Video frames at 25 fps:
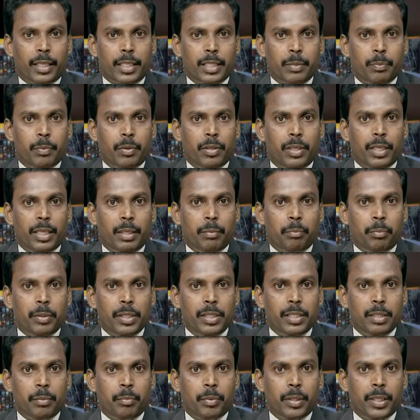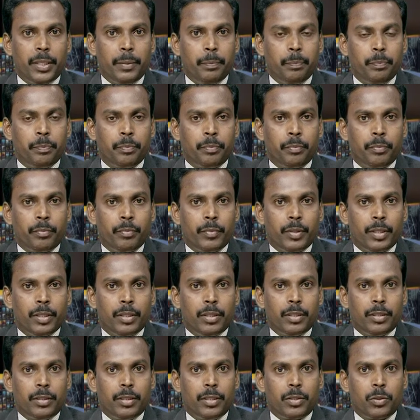corresponding PCP,
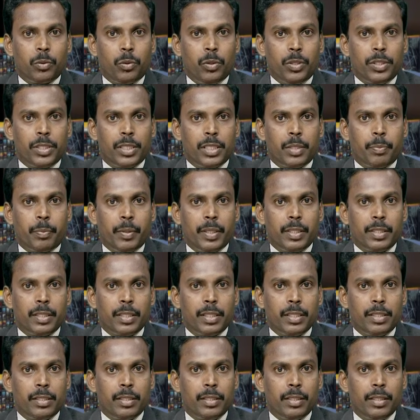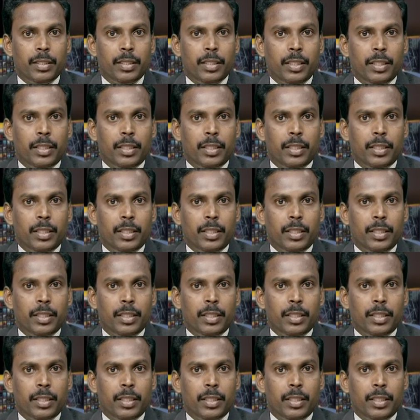the solution space is